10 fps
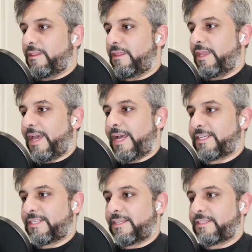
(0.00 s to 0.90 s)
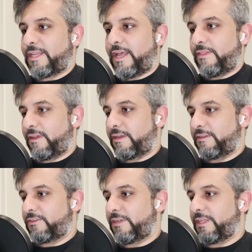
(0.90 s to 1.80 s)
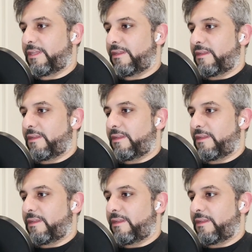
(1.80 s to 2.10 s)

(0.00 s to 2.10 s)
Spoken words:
the access, and the country.